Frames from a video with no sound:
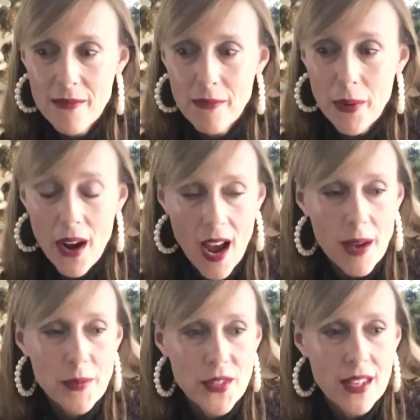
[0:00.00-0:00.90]

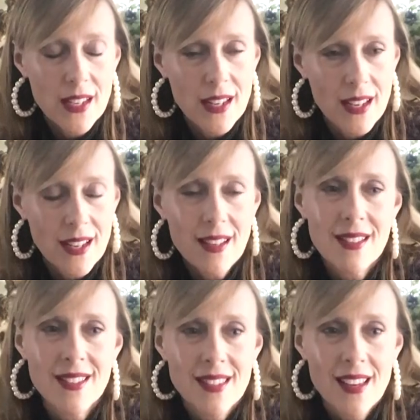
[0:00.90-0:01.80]
perhaps it
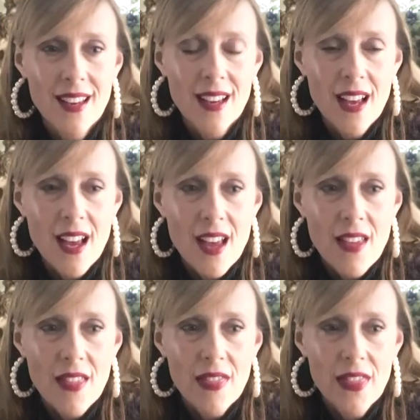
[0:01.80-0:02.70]
is
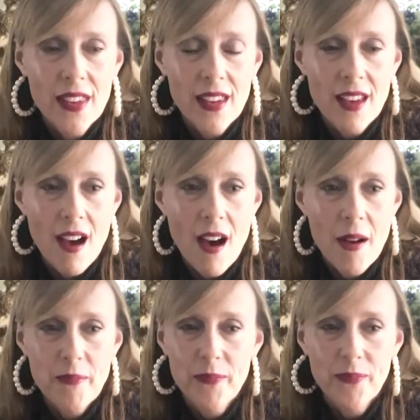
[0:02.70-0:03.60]
the
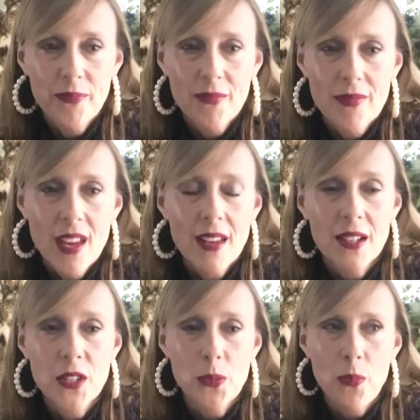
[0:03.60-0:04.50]

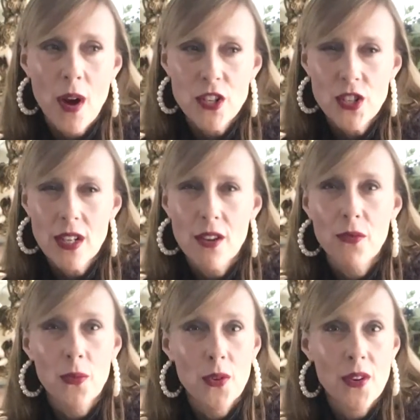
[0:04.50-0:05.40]
expression of
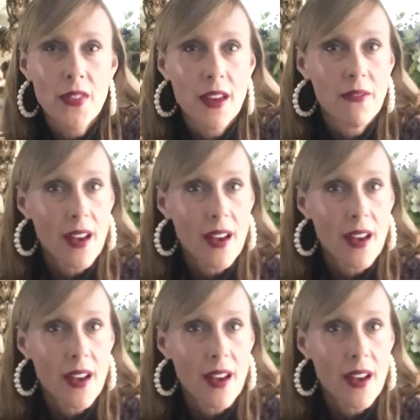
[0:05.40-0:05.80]
wool that